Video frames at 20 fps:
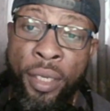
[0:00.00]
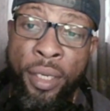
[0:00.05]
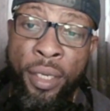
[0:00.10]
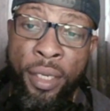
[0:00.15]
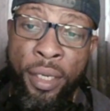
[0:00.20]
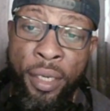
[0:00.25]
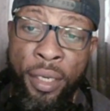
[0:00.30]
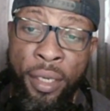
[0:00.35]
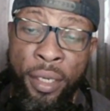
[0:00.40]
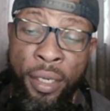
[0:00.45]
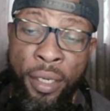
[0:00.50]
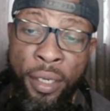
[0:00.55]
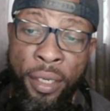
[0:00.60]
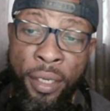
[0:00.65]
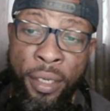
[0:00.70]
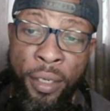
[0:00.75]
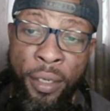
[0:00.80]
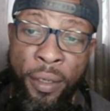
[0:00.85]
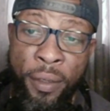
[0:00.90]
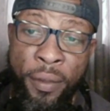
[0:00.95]

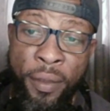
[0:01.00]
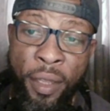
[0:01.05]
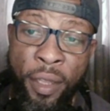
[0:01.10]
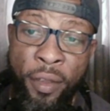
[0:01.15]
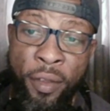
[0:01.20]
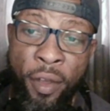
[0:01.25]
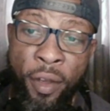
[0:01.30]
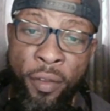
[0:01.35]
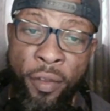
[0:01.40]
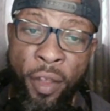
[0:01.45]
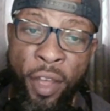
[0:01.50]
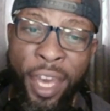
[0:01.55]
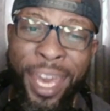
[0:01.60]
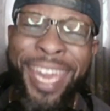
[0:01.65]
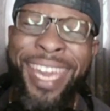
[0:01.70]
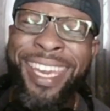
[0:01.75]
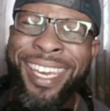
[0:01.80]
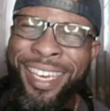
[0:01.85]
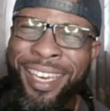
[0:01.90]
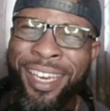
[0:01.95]
the
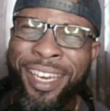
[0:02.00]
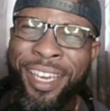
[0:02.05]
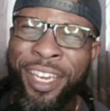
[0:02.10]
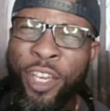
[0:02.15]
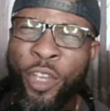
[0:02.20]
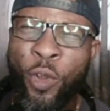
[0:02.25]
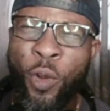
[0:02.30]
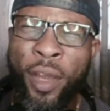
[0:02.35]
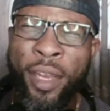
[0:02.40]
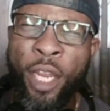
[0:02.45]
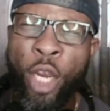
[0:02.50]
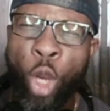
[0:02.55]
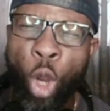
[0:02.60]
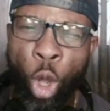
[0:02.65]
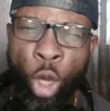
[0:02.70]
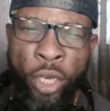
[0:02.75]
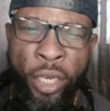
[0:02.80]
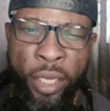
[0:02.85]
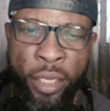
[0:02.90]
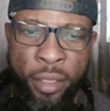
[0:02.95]
ache, you know, and the
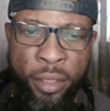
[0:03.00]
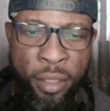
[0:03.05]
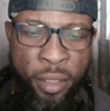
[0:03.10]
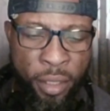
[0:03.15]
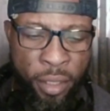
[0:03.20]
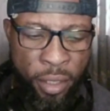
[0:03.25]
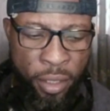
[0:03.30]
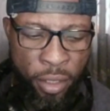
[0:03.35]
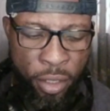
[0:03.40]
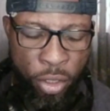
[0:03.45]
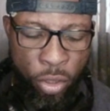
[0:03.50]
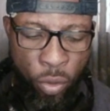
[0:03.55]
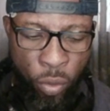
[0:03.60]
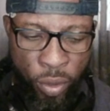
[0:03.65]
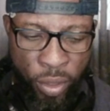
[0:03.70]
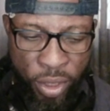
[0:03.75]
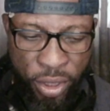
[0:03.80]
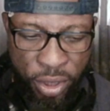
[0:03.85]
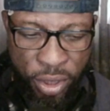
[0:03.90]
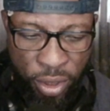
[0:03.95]
longing, you know,
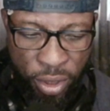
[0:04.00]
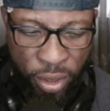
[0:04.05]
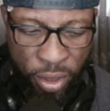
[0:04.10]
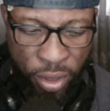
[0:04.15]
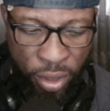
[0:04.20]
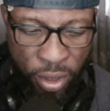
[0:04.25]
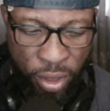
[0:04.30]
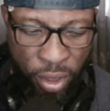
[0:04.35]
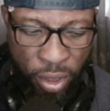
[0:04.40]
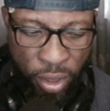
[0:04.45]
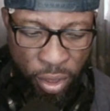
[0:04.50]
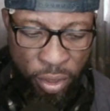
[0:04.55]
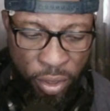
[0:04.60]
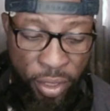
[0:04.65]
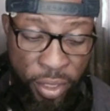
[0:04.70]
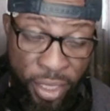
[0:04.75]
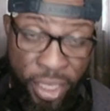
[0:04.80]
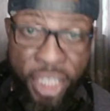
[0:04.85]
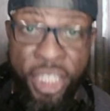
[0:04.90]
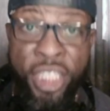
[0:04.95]

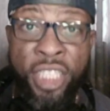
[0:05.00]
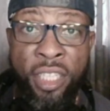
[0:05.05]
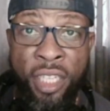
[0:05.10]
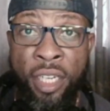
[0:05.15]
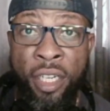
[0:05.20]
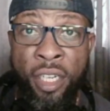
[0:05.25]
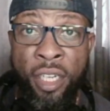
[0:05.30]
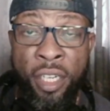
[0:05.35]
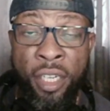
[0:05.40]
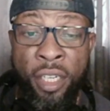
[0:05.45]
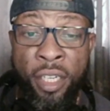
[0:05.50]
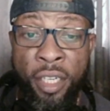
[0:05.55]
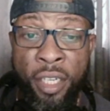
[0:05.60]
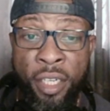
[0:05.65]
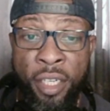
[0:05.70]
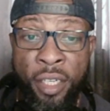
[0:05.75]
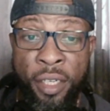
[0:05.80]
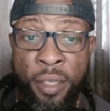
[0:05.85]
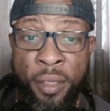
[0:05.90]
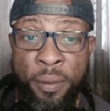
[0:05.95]
in each
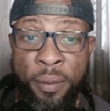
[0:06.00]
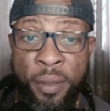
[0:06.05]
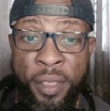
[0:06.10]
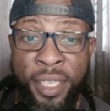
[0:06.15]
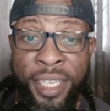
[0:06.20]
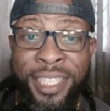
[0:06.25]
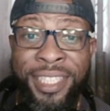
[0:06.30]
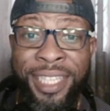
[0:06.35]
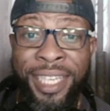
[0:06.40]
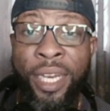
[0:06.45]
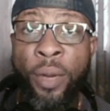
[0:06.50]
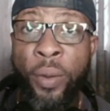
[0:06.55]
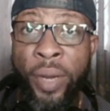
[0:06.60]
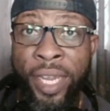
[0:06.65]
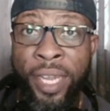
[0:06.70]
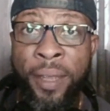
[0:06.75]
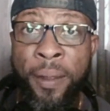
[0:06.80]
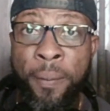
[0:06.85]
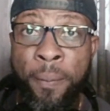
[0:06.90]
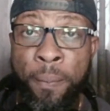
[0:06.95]

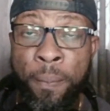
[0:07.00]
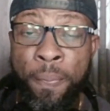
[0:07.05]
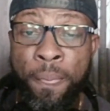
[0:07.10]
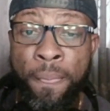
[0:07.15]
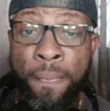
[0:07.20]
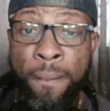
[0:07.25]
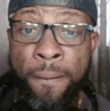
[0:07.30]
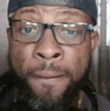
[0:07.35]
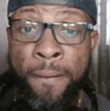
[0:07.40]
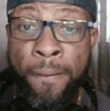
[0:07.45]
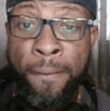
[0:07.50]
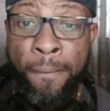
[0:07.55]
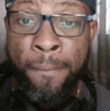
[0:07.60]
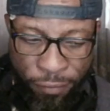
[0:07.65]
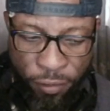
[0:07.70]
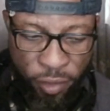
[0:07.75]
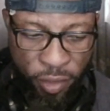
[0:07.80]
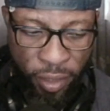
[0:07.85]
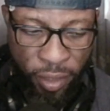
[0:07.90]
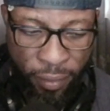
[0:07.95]
lyric, you know,
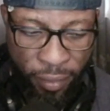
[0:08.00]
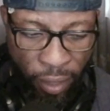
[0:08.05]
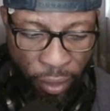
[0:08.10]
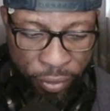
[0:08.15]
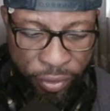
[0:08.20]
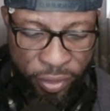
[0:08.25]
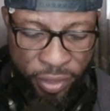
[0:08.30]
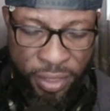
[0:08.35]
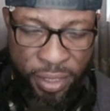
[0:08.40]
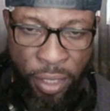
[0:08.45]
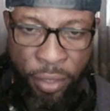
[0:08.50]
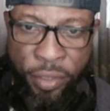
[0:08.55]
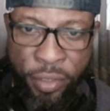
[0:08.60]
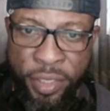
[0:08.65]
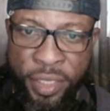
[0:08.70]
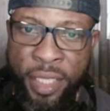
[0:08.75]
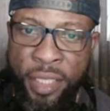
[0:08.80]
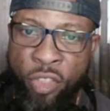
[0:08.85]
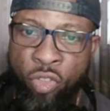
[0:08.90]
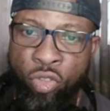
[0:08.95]
to say there is
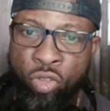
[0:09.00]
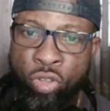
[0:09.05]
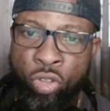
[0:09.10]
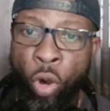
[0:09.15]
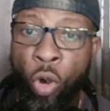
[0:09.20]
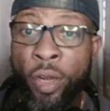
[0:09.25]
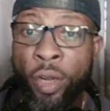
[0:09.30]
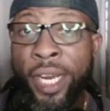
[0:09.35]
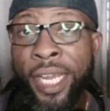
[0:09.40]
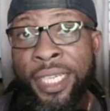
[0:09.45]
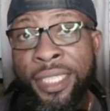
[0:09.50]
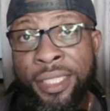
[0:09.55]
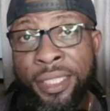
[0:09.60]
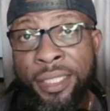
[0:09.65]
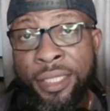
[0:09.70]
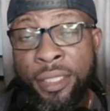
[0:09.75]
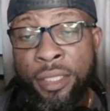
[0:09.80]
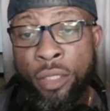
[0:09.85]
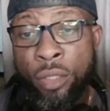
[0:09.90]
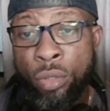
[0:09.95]
this
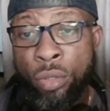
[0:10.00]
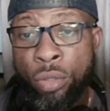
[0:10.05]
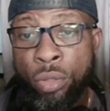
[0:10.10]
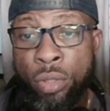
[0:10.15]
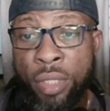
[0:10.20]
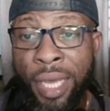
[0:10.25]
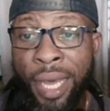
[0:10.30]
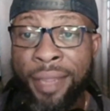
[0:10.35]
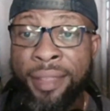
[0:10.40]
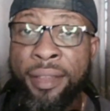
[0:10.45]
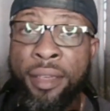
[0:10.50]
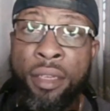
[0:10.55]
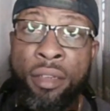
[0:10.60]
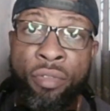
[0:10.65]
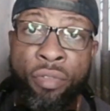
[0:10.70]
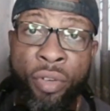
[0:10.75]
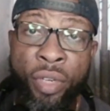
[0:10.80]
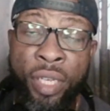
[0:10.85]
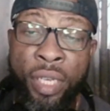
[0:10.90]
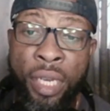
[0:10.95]
rawness, you know, to their
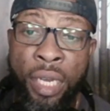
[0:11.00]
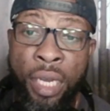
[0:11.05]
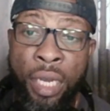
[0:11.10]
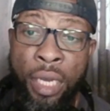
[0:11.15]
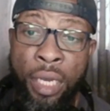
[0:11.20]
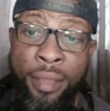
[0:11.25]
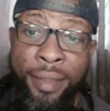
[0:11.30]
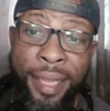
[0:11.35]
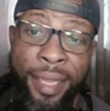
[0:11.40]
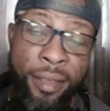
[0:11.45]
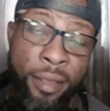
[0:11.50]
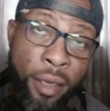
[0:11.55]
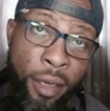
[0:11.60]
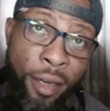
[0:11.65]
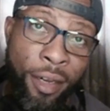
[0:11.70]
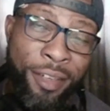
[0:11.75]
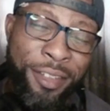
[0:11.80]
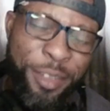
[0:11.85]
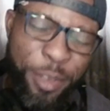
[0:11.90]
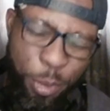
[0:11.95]
delivery that
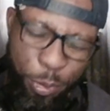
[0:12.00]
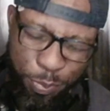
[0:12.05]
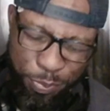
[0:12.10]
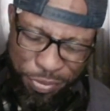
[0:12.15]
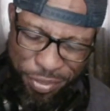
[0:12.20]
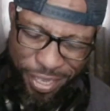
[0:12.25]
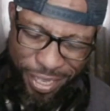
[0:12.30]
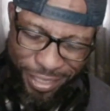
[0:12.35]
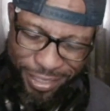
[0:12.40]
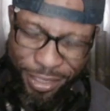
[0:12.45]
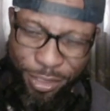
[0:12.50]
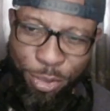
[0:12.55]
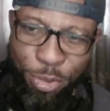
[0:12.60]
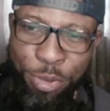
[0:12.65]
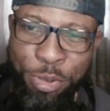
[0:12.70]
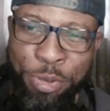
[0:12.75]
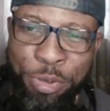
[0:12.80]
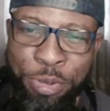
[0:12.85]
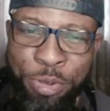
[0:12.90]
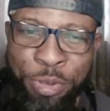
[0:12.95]
you know, pierces
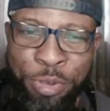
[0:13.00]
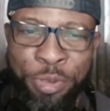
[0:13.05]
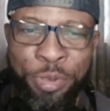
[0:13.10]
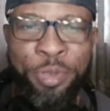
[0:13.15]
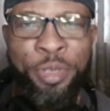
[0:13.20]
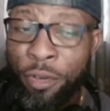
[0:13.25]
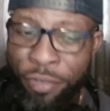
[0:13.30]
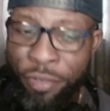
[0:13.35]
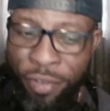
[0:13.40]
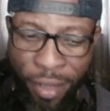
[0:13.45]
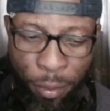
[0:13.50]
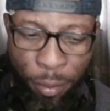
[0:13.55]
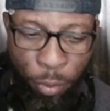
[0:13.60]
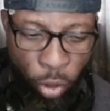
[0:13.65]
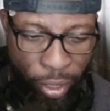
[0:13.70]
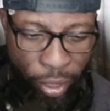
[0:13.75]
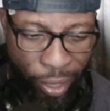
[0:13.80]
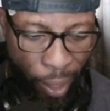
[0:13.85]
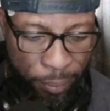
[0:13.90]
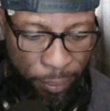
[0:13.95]
through,
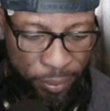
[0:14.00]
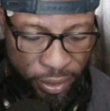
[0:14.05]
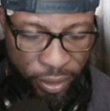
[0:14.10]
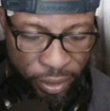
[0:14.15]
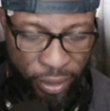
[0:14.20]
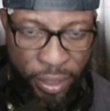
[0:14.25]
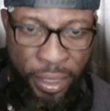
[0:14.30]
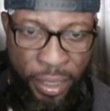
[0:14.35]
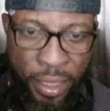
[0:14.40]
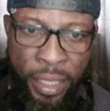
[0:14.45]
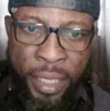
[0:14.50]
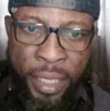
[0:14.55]
furthermore capturing